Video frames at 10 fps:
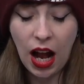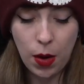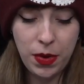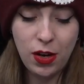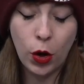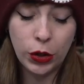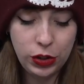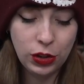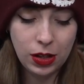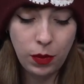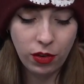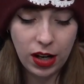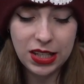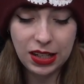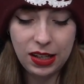And because you're going to be
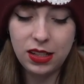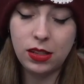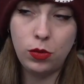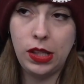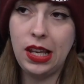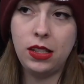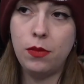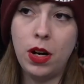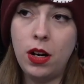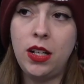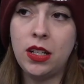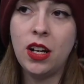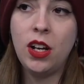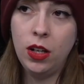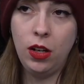writing lists with these in mind,
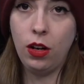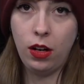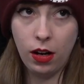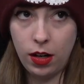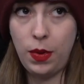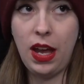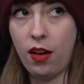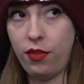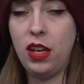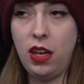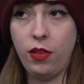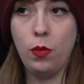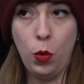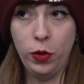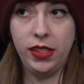you're going to be having even
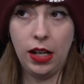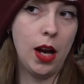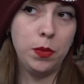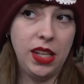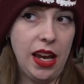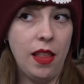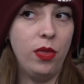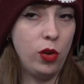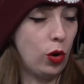more Synapse in your